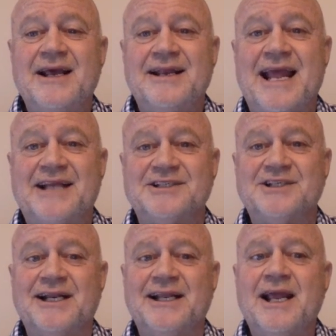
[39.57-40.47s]

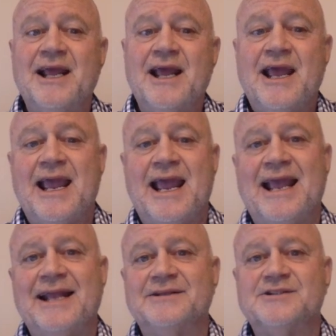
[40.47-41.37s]
nationally,
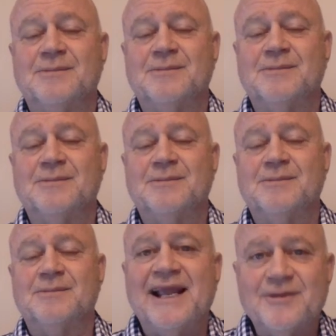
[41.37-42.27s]
and supply
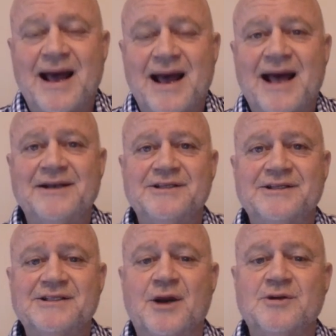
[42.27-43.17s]
and demand
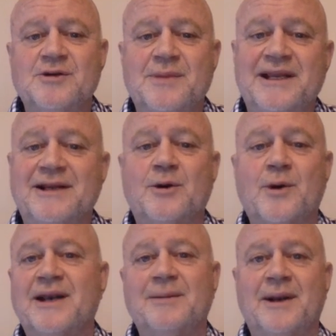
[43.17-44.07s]
is going to be
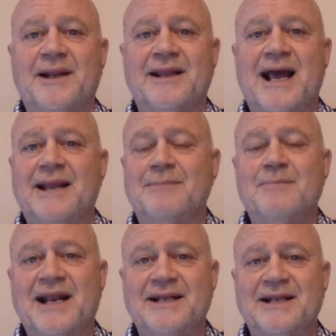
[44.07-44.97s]
incredibly
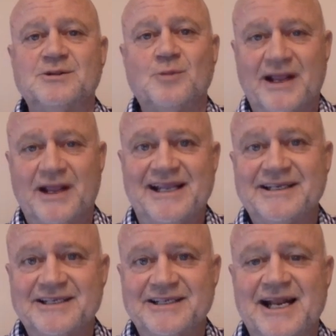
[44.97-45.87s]
unbalanced when
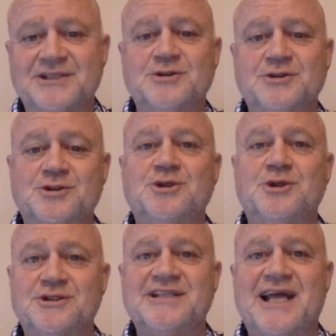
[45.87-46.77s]
the international
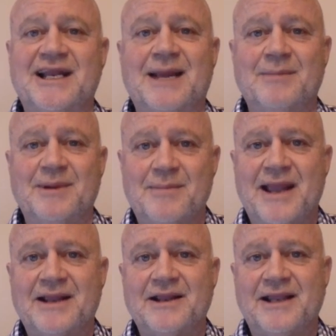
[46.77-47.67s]
students start coming
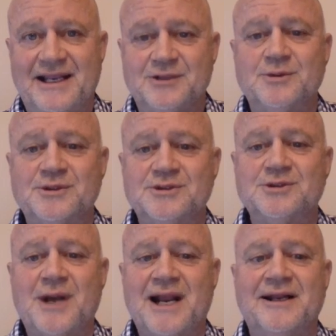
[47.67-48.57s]
back into
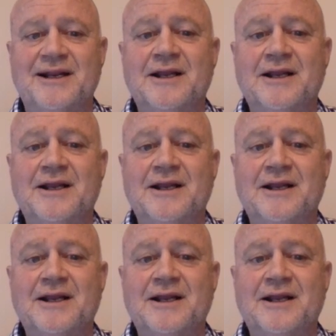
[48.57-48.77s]
Australia.